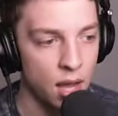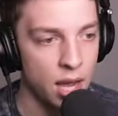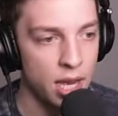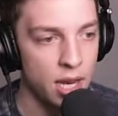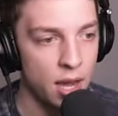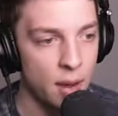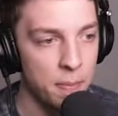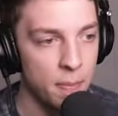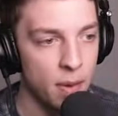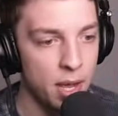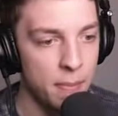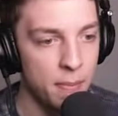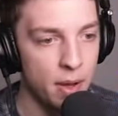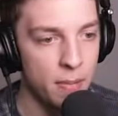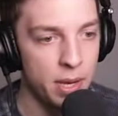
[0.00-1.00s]
I I'm,
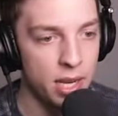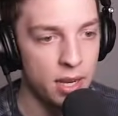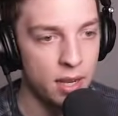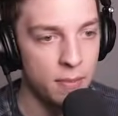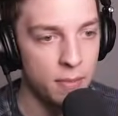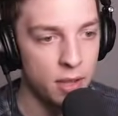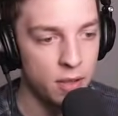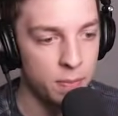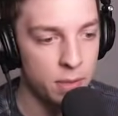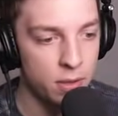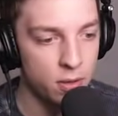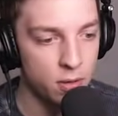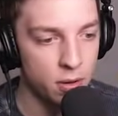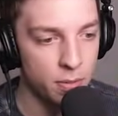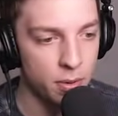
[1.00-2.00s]
I mean, it must be
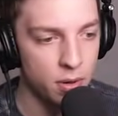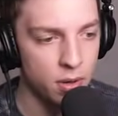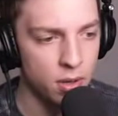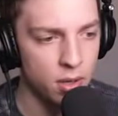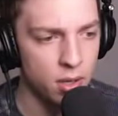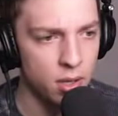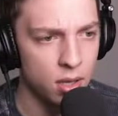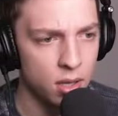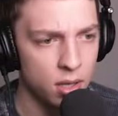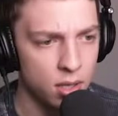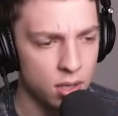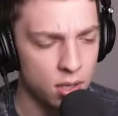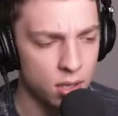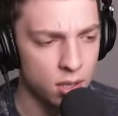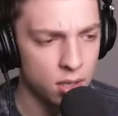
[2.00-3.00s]
doable.
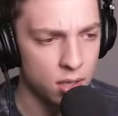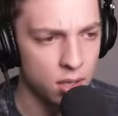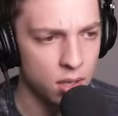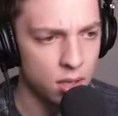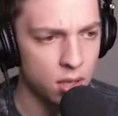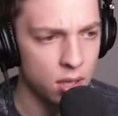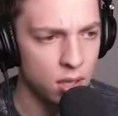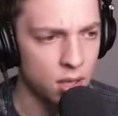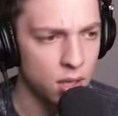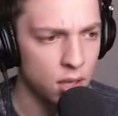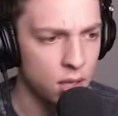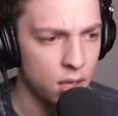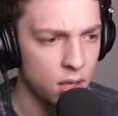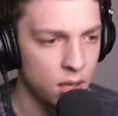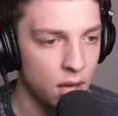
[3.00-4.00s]
No, I
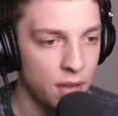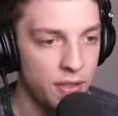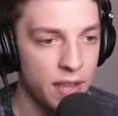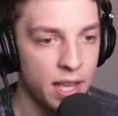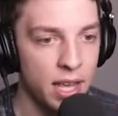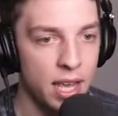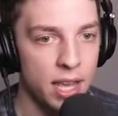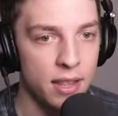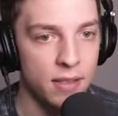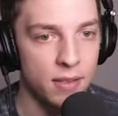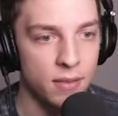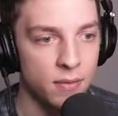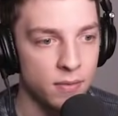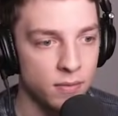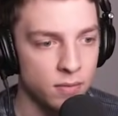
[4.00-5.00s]
think so. I think it
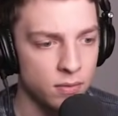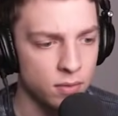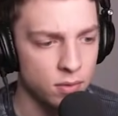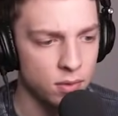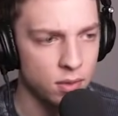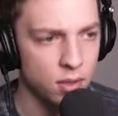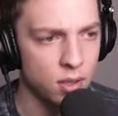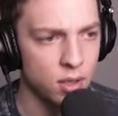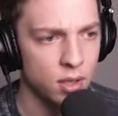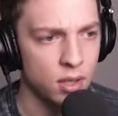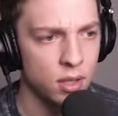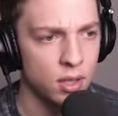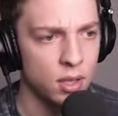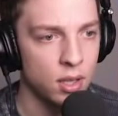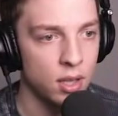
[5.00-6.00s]
is.
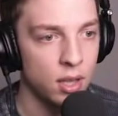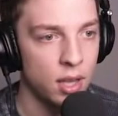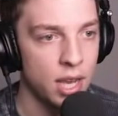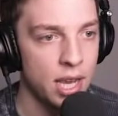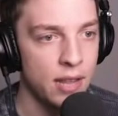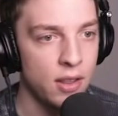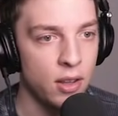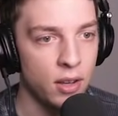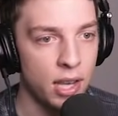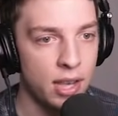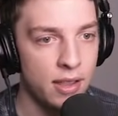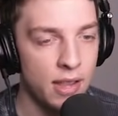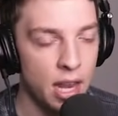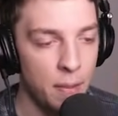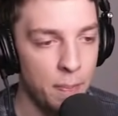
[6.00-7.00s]
I don't think so. It's, look,
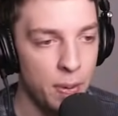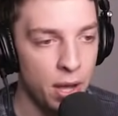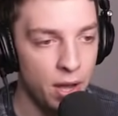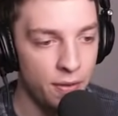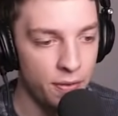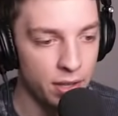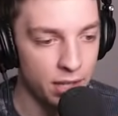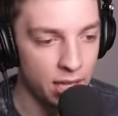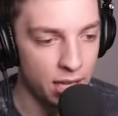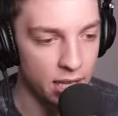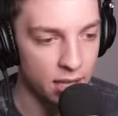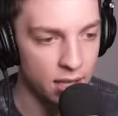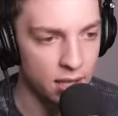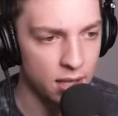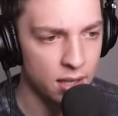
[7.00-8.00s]
it's set up perfectly.
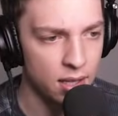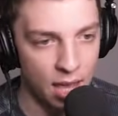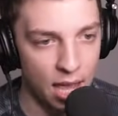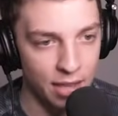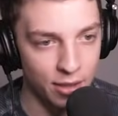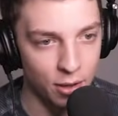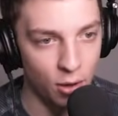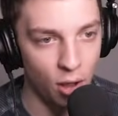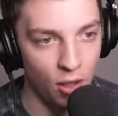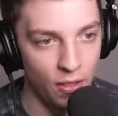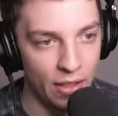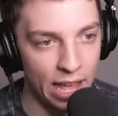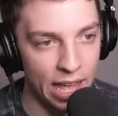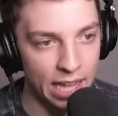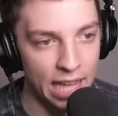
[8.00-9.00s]
Okay, so
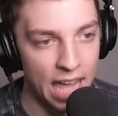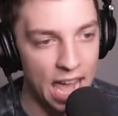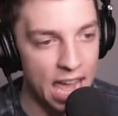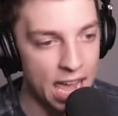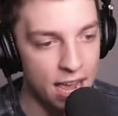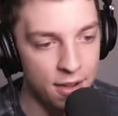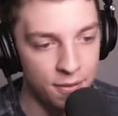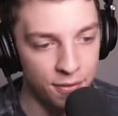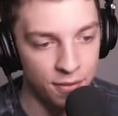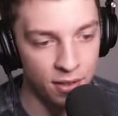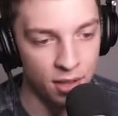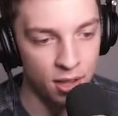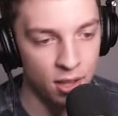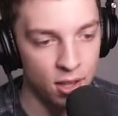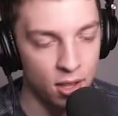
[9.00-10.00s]
on that cave,
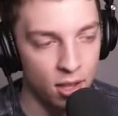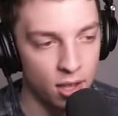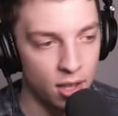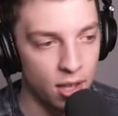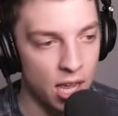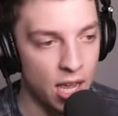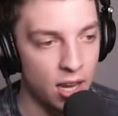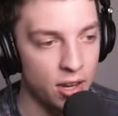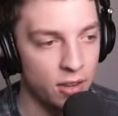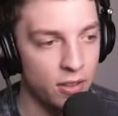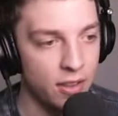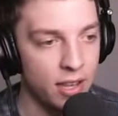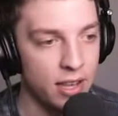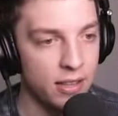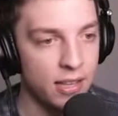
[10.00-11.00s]
and on
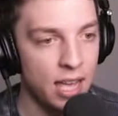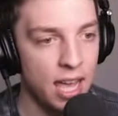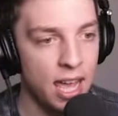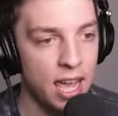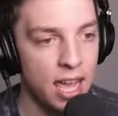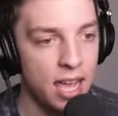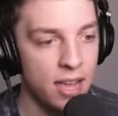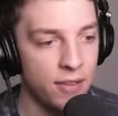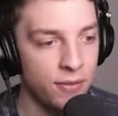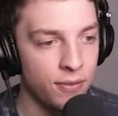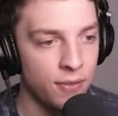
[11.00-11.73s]
yeah, this on cave.